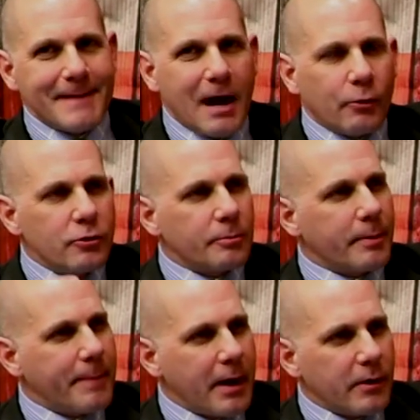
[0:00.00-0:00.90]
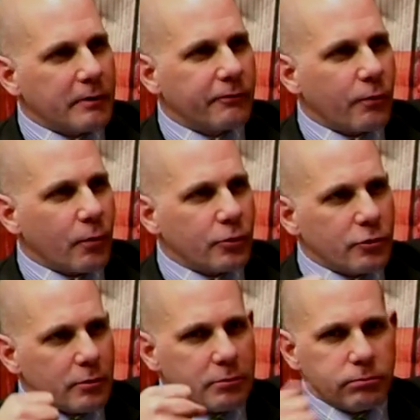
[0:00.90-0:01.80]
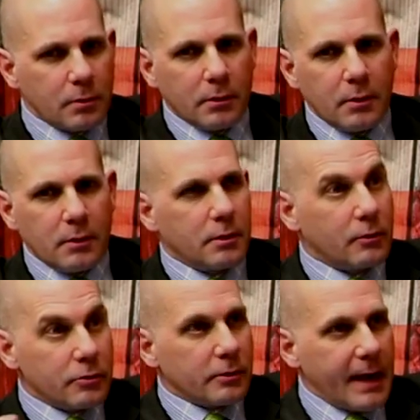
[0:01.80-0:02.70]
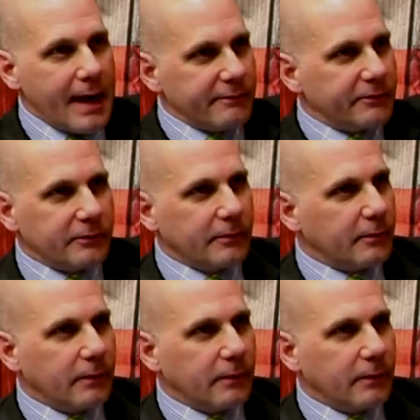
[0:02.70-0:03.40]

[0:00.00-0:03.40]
how are you preparing for your, you know, your lives?